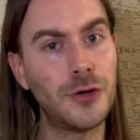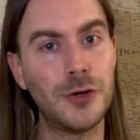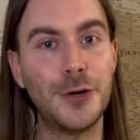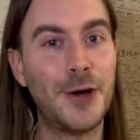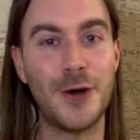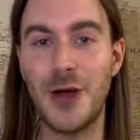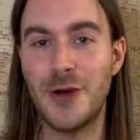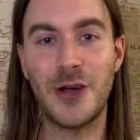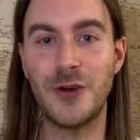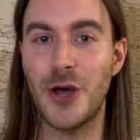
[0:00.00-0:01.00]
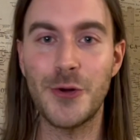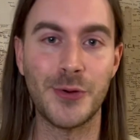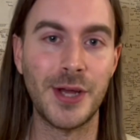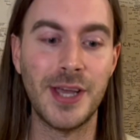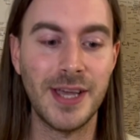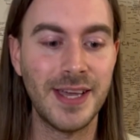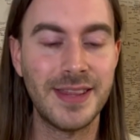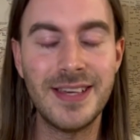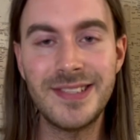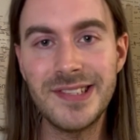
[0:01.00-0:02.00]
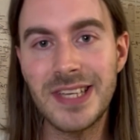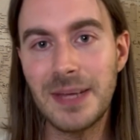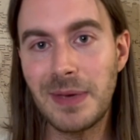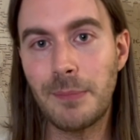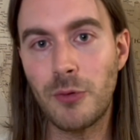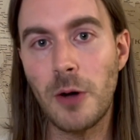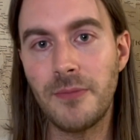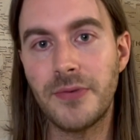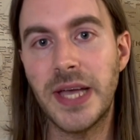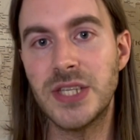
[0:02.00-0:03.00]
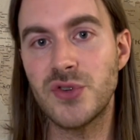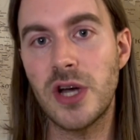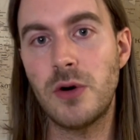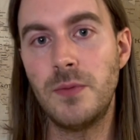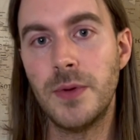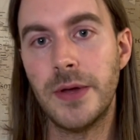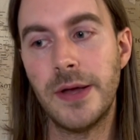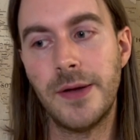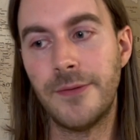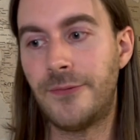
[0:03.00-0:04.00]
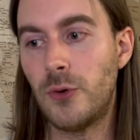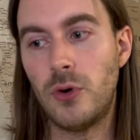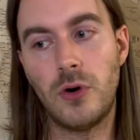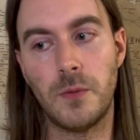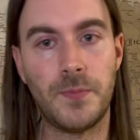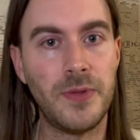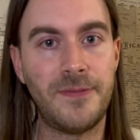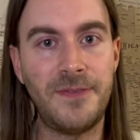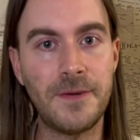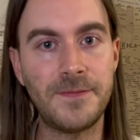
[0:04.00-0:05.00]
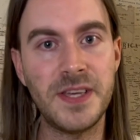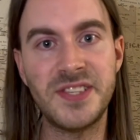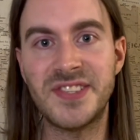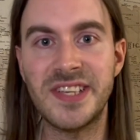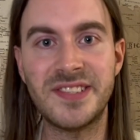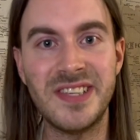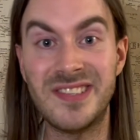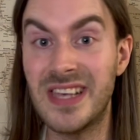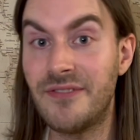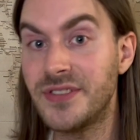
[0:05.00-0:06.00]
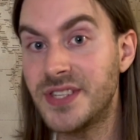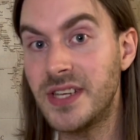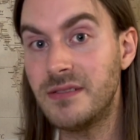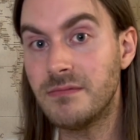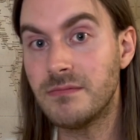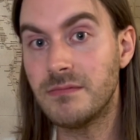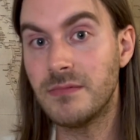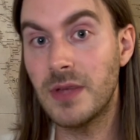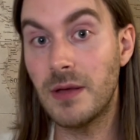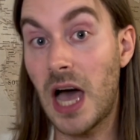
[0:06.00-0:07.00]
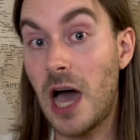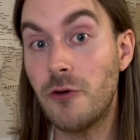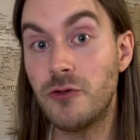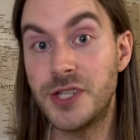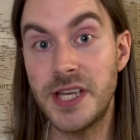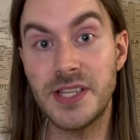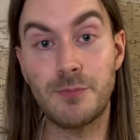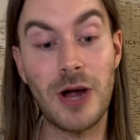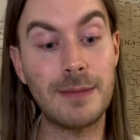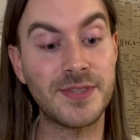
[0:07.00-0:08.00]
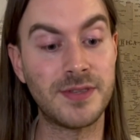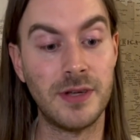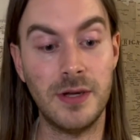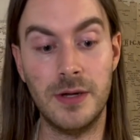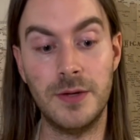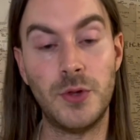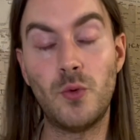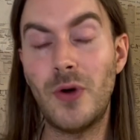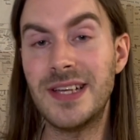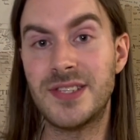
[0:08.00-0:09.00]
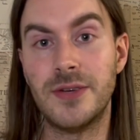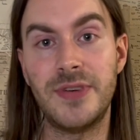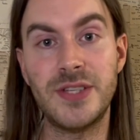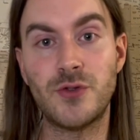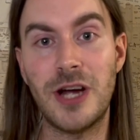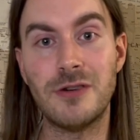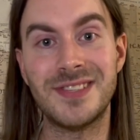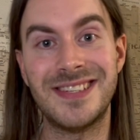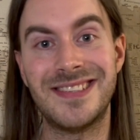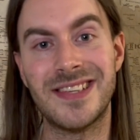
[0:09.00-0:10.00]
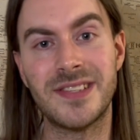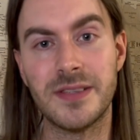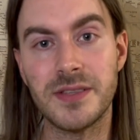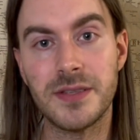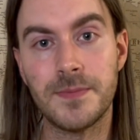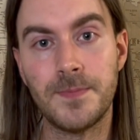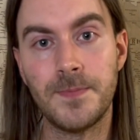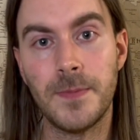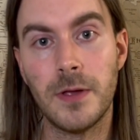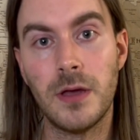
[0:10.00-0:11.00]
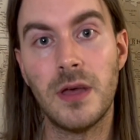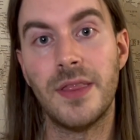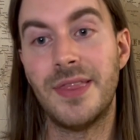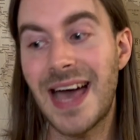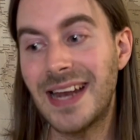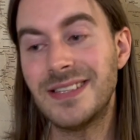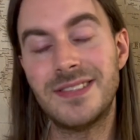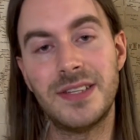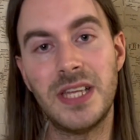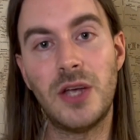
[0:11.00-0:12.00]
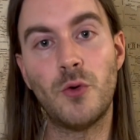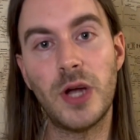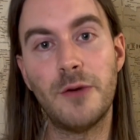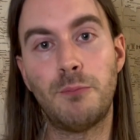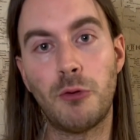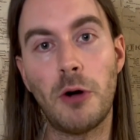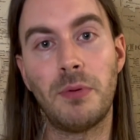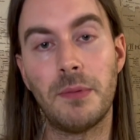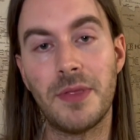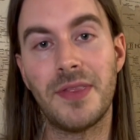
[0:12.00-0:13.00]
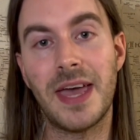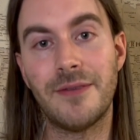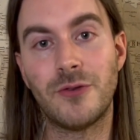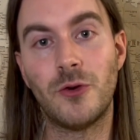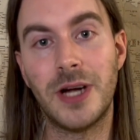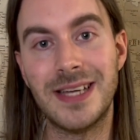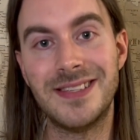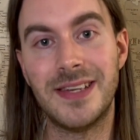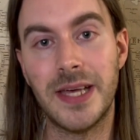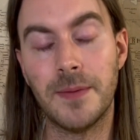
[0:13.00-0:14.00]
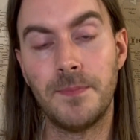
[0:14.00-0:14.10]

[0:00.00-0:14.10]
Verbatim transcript: no, no, no, no, no. This is going to be a problem for Israel for 50, 60, 70, 100 years, perhaps the rest of Israel's existence. That is the degree of problem that they have created here.